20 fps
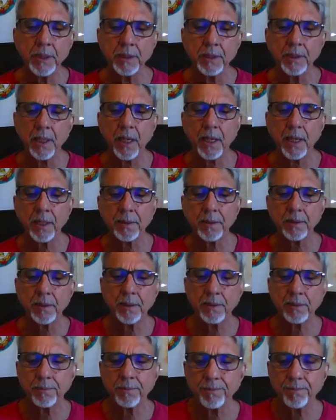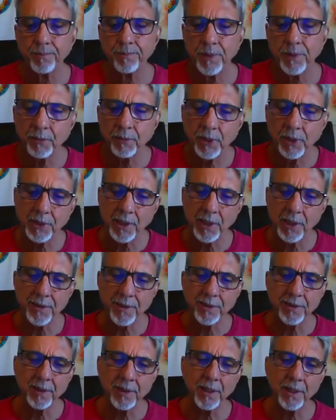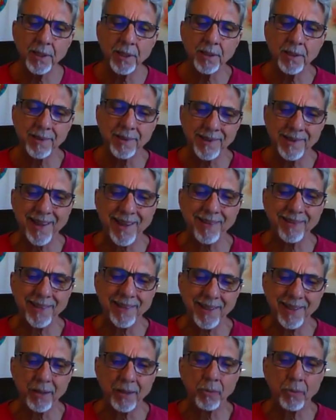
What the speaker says: the other devatas he sent there.